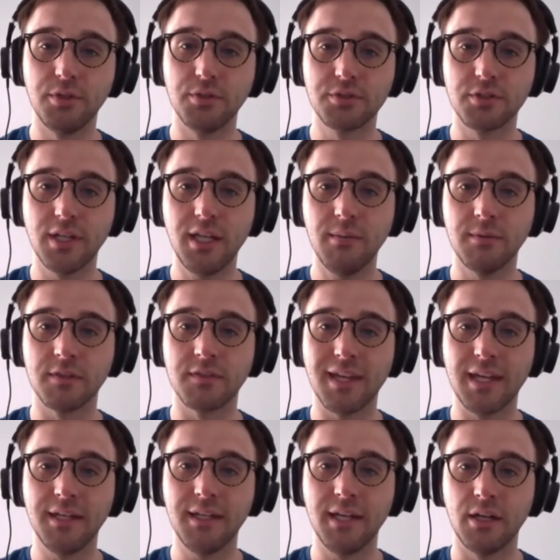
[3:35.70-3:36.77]
My
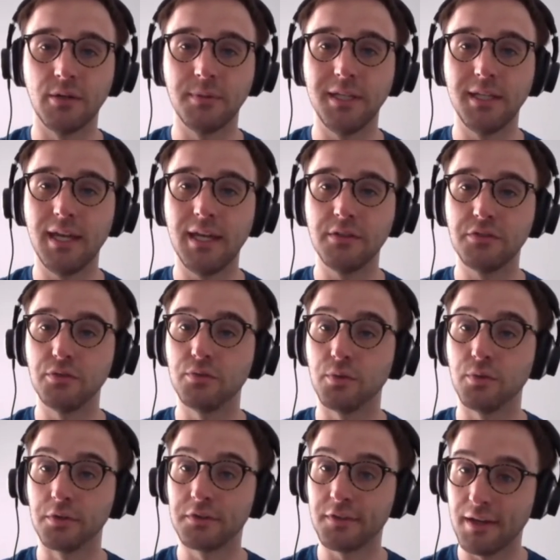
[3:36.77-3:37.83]
GitHub username is
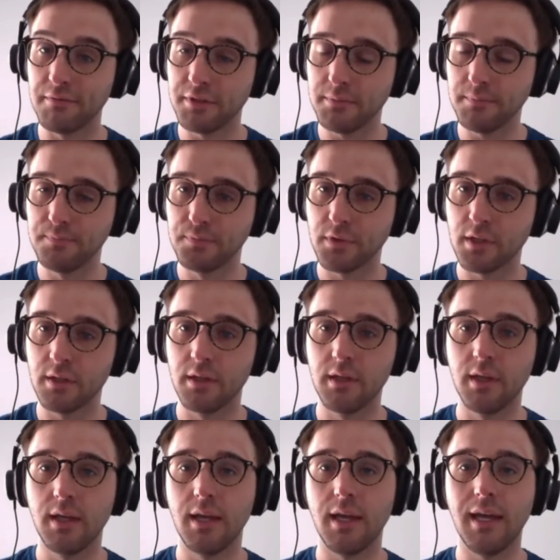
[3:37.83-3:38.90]

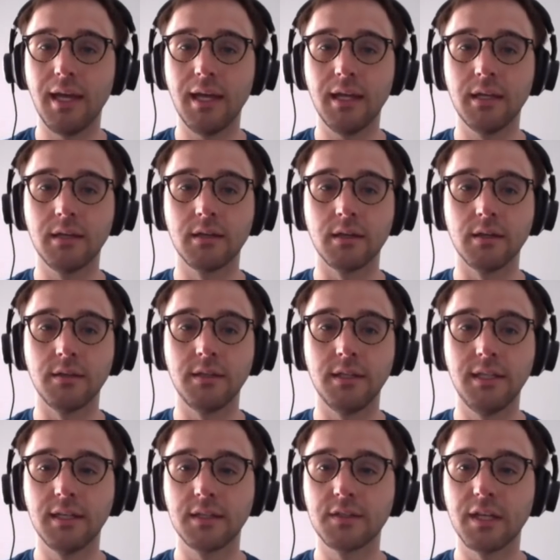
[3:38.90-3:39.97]
AndyLPK247.
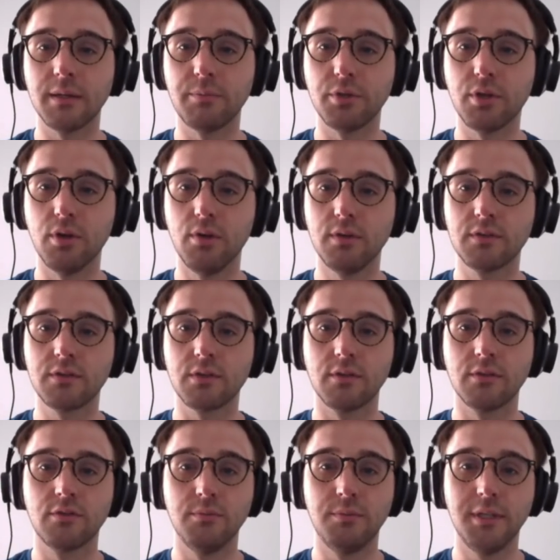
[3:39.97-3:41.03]
And the
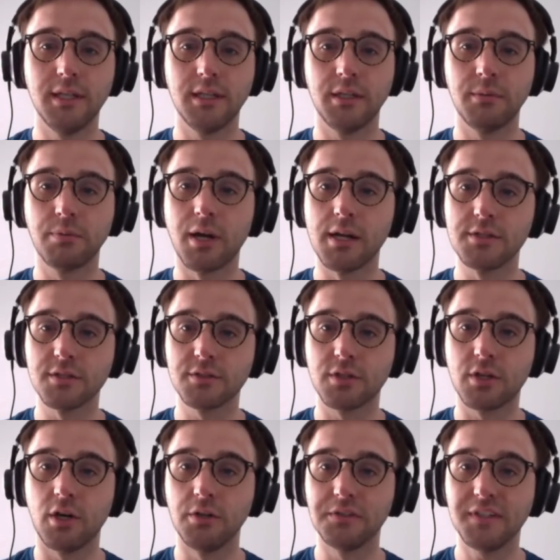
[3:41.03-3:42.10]
example code is going to be in
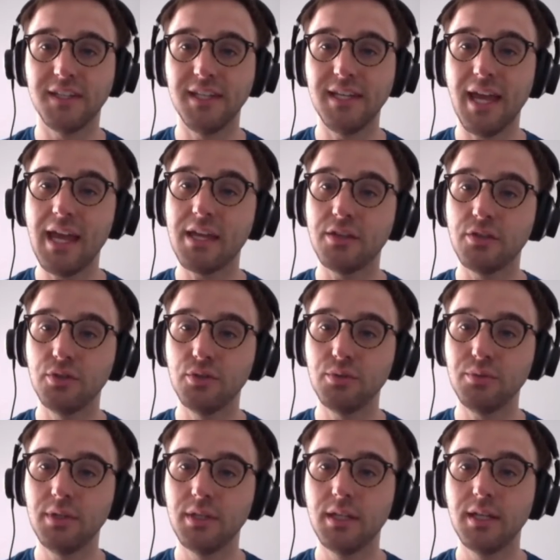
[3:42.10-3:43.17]
a project called
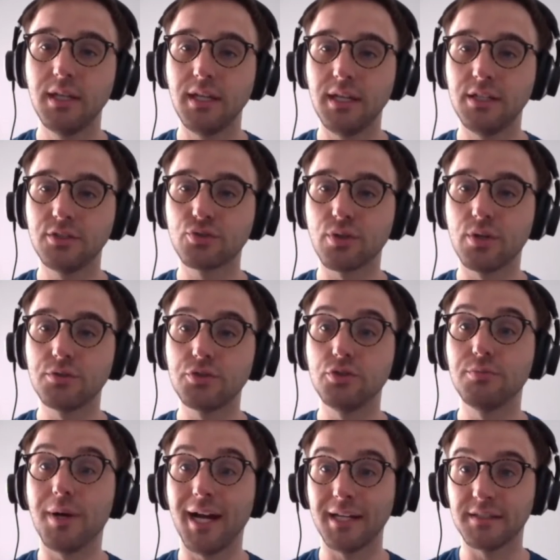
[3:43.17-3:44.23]
TAU,
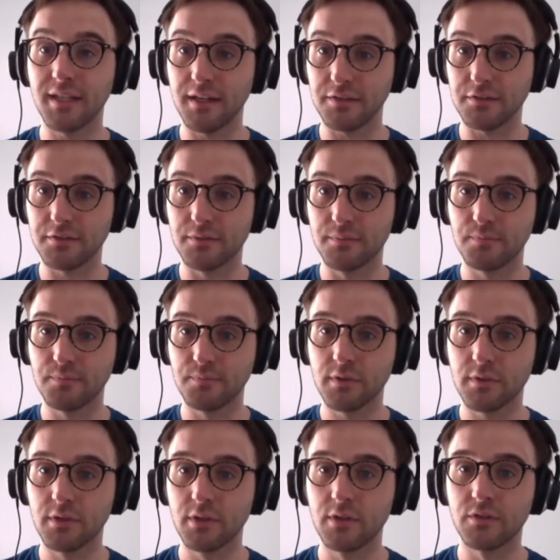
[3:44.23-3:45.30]
Intro to
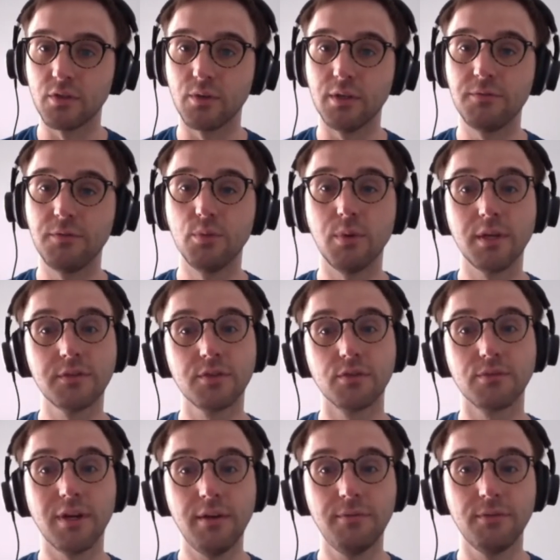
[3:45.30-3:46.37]
PyTest. So if you
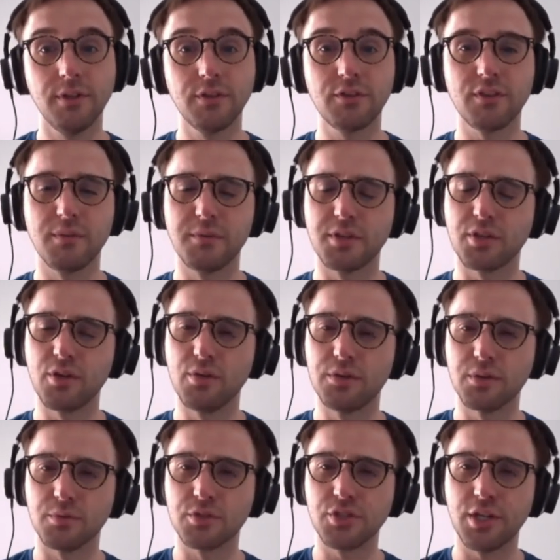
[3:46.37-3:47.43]
want to reference some of the
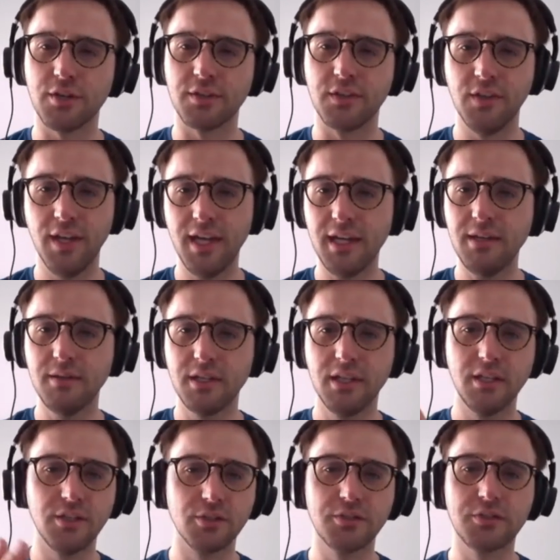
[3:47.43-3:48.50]
code that we're sharing
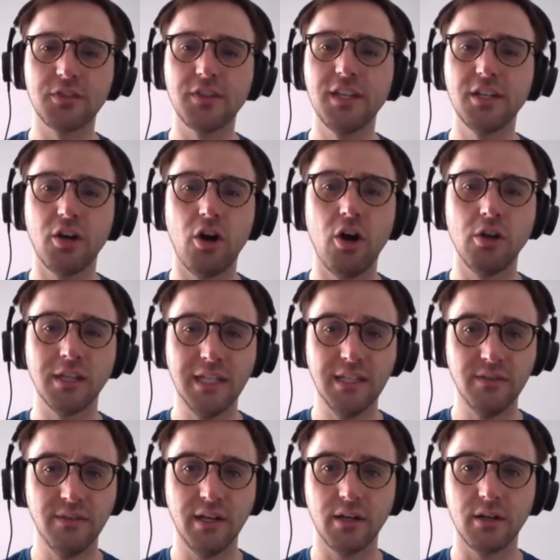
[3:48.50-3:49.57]
today, you'll see it all
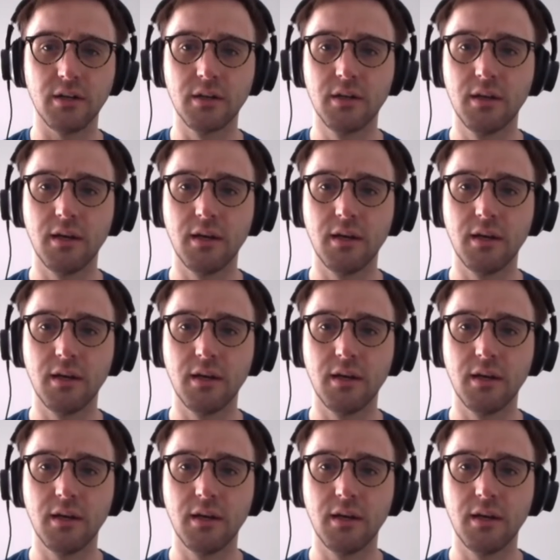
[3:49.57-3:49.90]
in there.